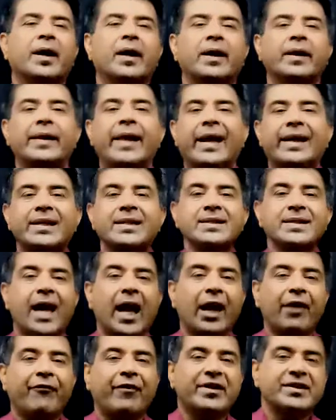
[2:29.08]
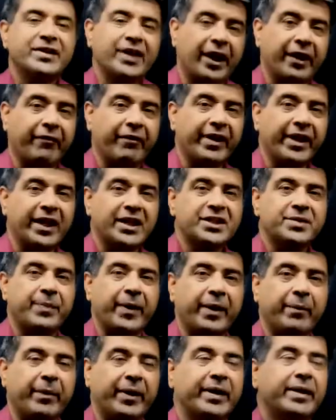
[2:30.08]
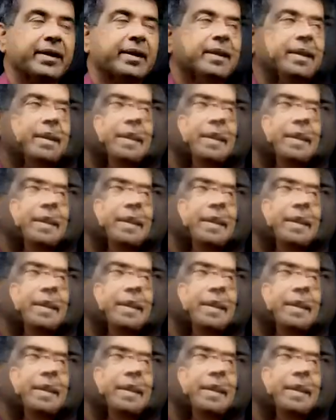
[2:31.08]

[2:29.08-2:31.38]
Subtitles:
That is alpha scattering experiment.